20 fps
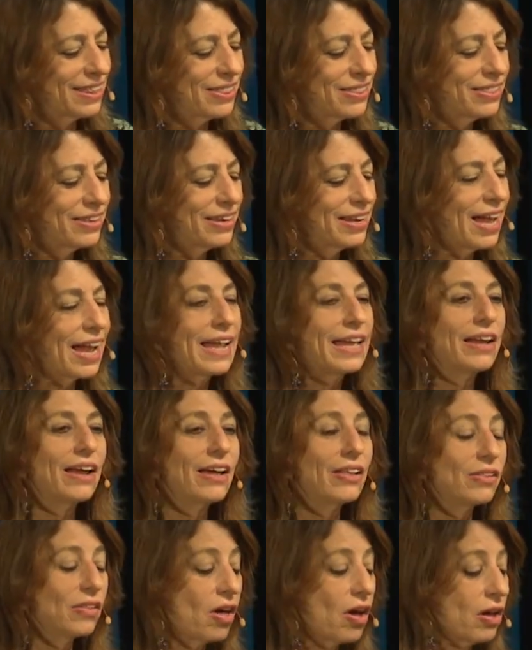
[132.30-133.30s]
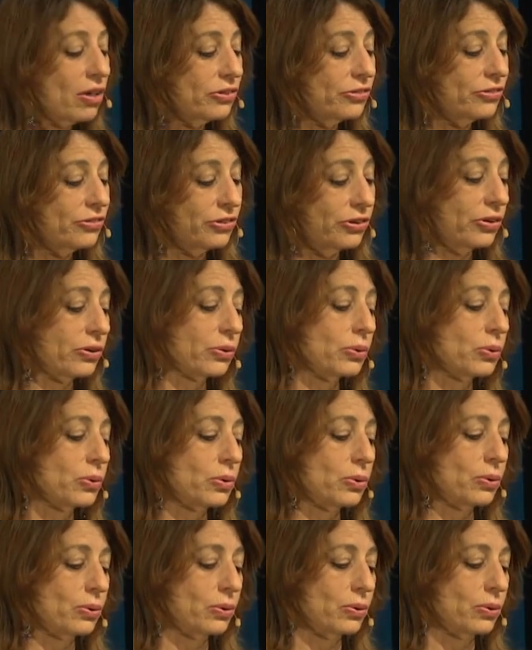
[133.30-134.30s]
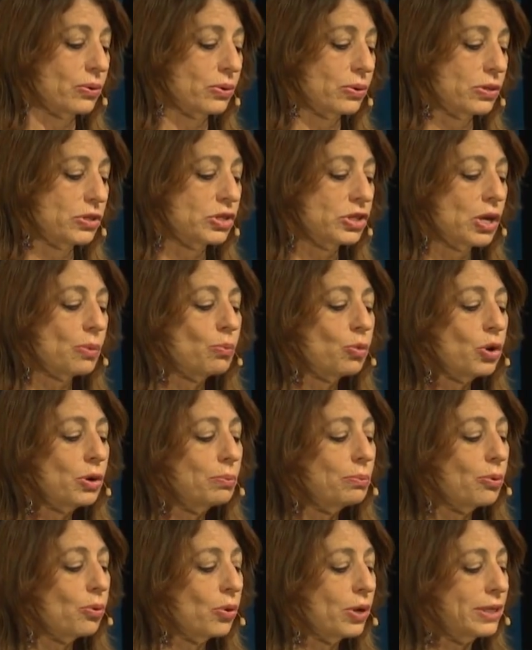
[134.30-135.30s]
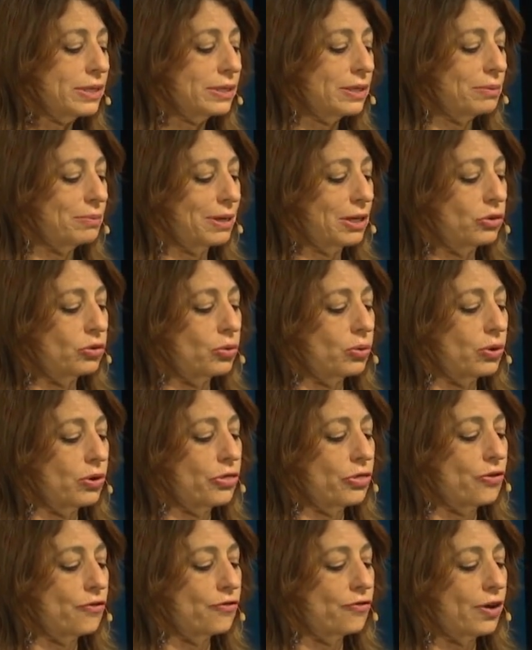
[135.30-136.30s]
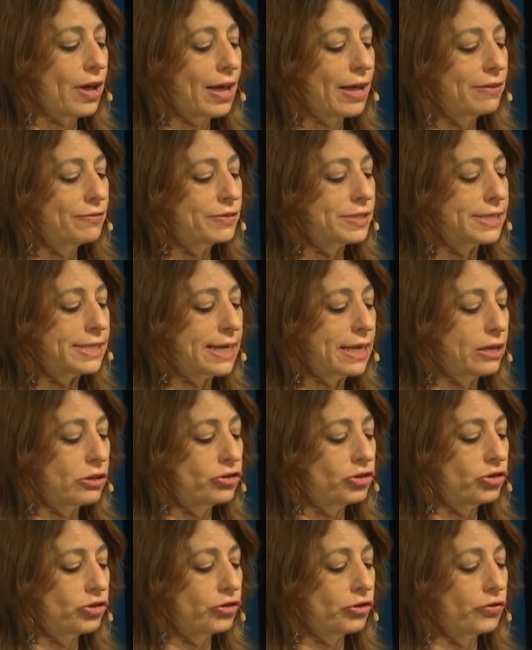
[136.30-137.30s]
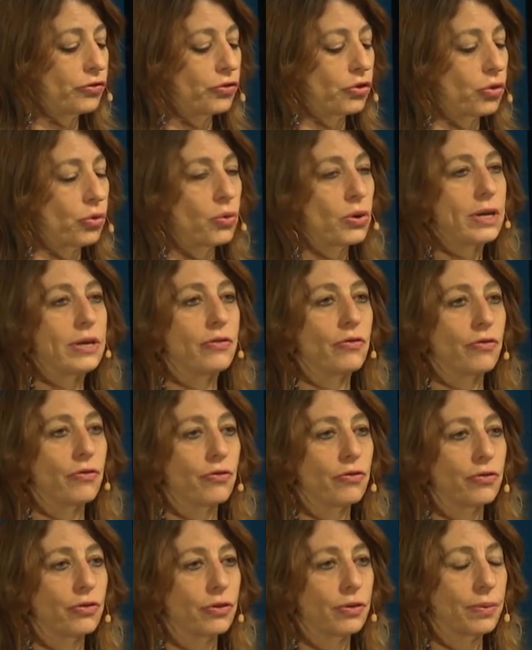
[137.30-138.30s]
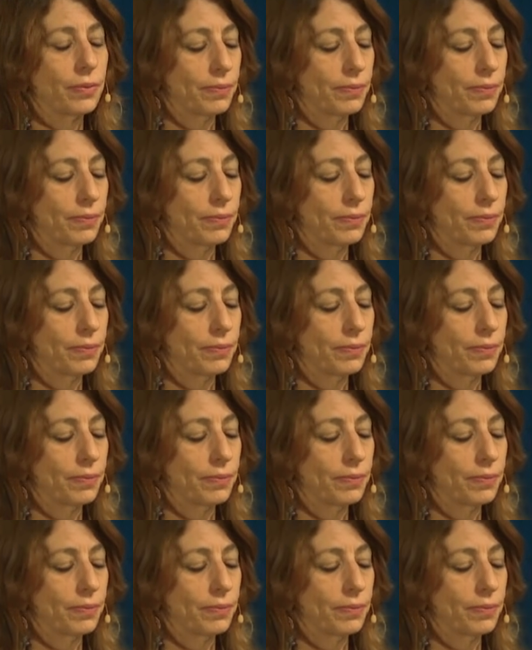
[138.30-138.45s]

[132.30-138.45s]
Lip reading: The night I lost you, someone pointed me toward the 5 stages of grief.